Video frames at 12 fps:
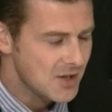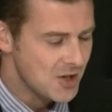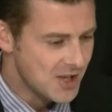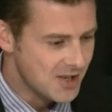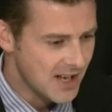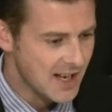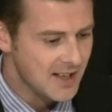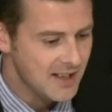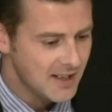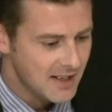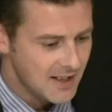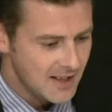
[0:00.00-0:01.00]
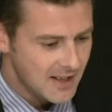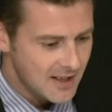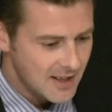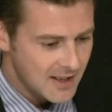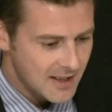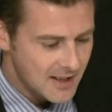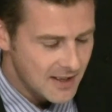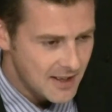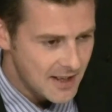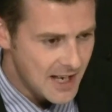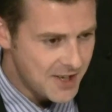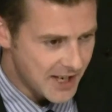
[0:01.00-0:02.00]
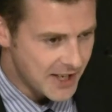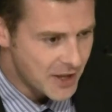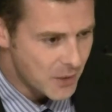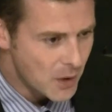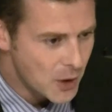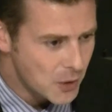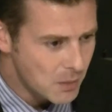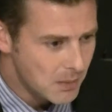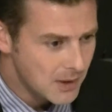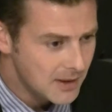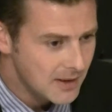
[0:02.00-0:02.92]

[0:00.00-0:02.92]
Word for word: She said, He's in the room.